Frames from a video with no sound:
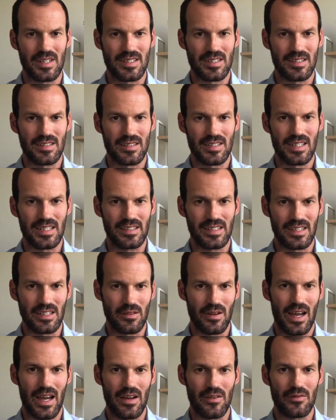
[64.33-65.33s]
residency than
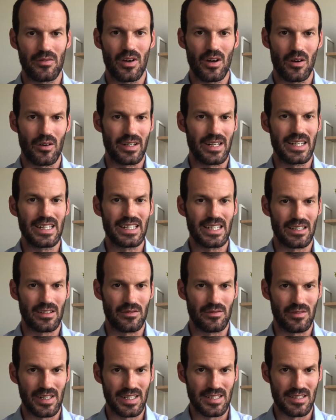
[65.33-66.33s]
you have on any
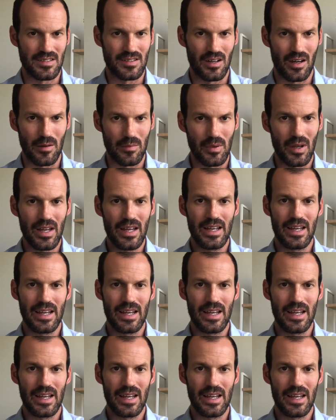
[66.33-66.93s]
other visa type